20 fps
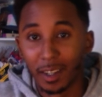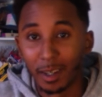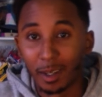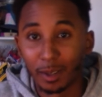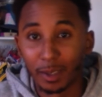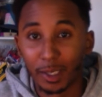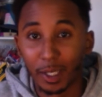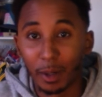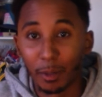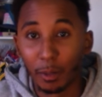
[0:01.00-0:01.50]

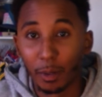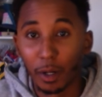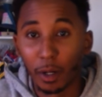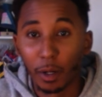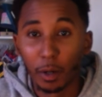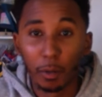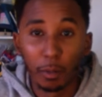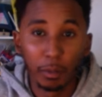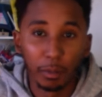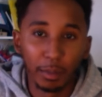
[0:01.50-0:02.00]
What's up,
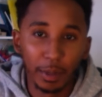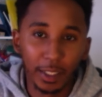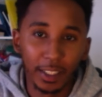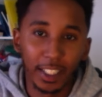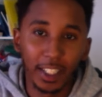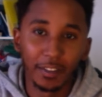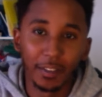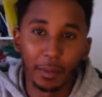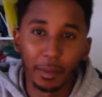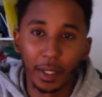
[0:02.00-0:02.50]
world? Peace,
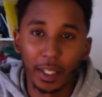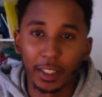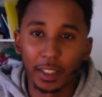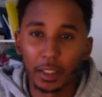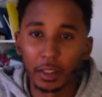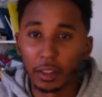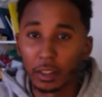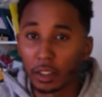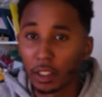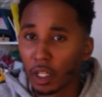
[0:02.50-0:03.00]
love, and
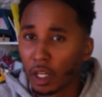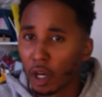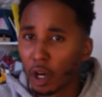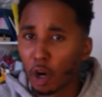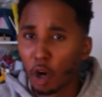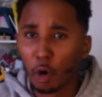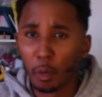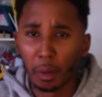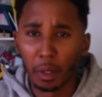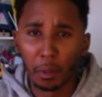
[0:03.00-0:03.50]
blessings.
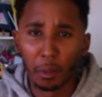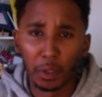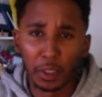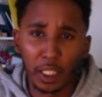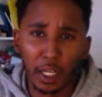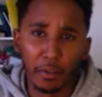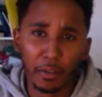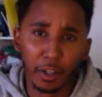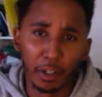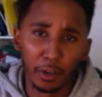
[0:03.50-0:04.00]
Hope everyone's
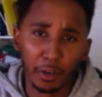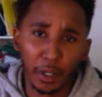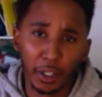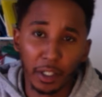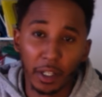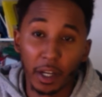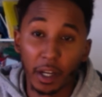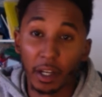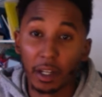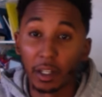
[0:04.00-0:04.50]
having a great
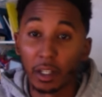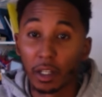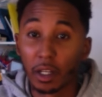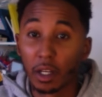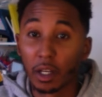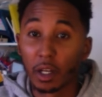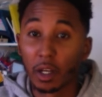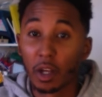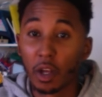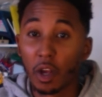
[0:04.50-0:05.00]
day.
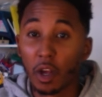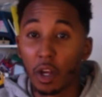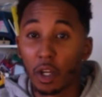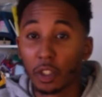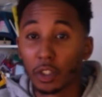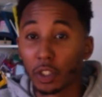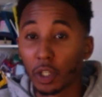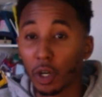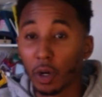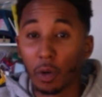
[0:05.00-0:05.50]

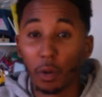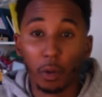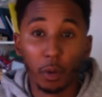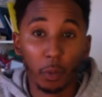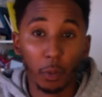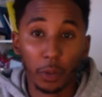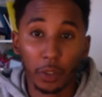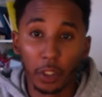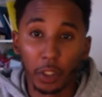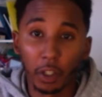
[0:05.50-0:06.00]
So,
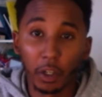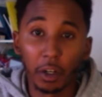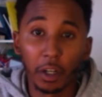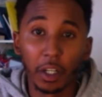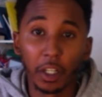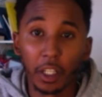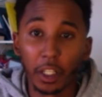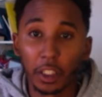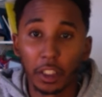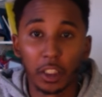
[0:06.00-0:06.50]
with the current
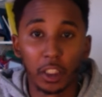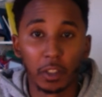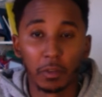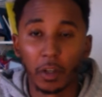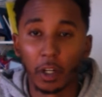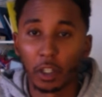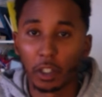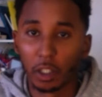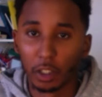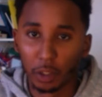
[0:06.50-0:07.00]
conditions of
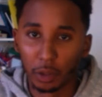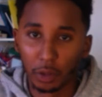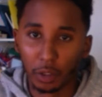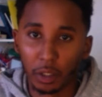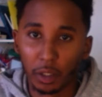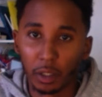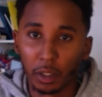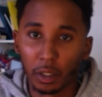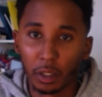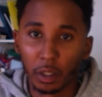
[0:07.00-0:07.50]
our
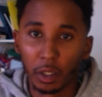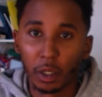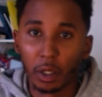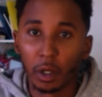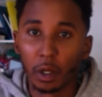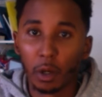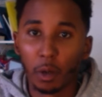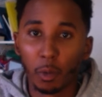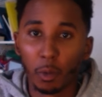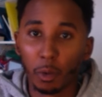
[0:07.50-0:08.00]
country,
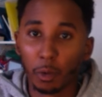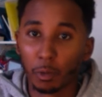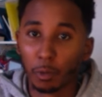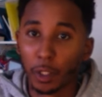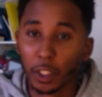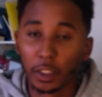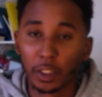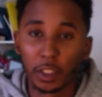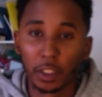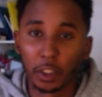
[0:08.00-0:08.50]
with
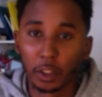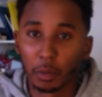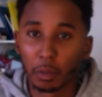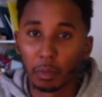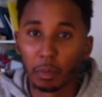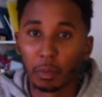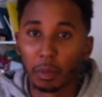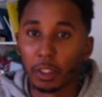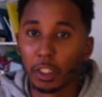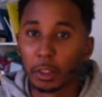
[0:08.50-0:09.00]
racism,
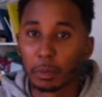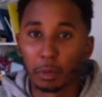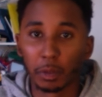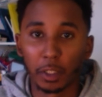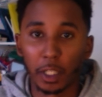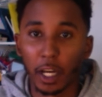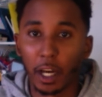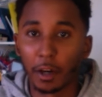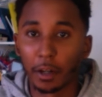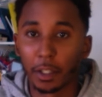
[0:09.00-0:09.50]
police
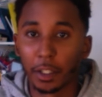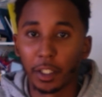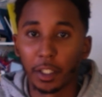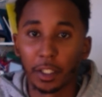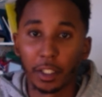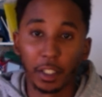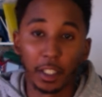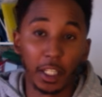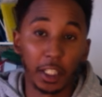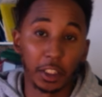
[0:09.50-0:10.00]
brutality, and
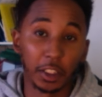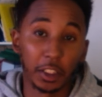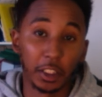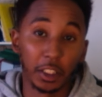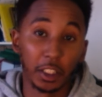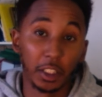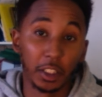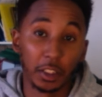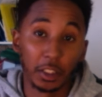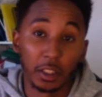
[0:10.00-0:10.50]
the election
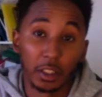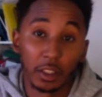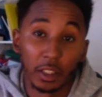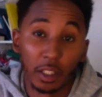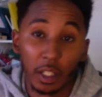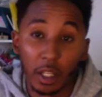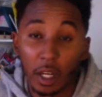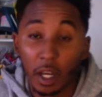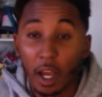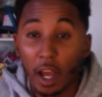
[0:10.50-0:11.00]
season,
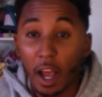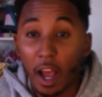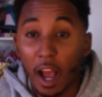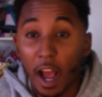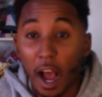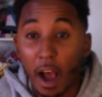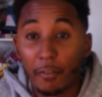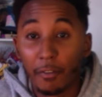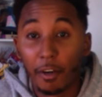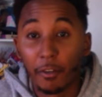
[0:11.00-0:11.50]

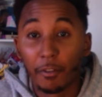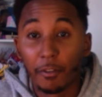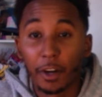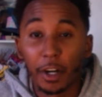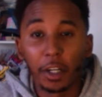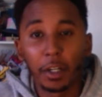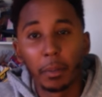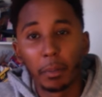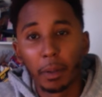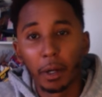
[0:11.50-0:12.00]
I felt very
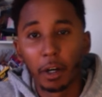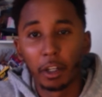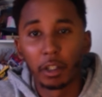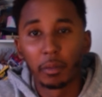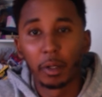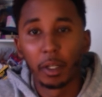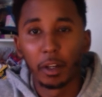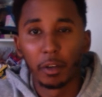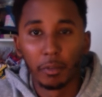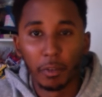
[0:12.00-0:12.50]
compelled to
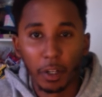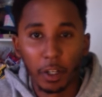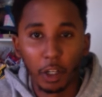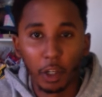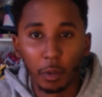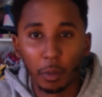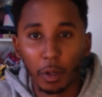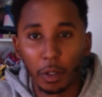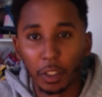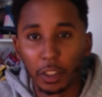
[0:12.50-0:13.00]
make a video
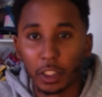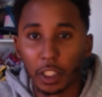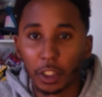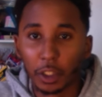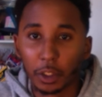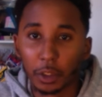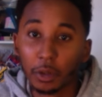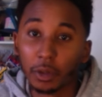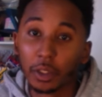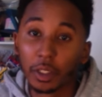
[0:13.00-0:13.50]
about these
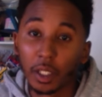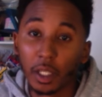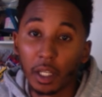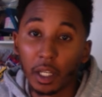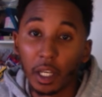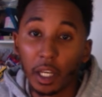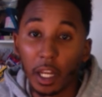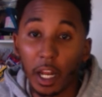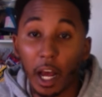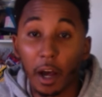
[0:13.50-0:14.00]
issues
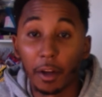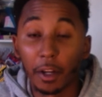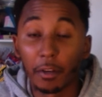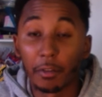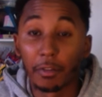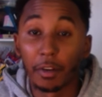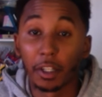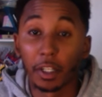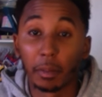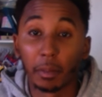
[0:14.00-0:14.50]
and how they
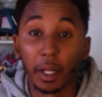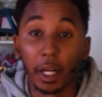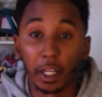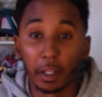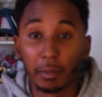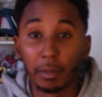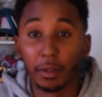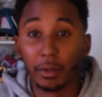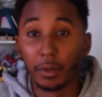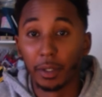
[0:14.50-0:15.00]
affect the black
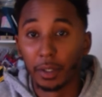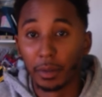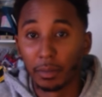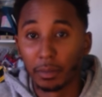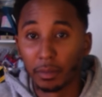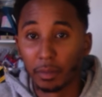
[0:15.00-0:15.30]
community.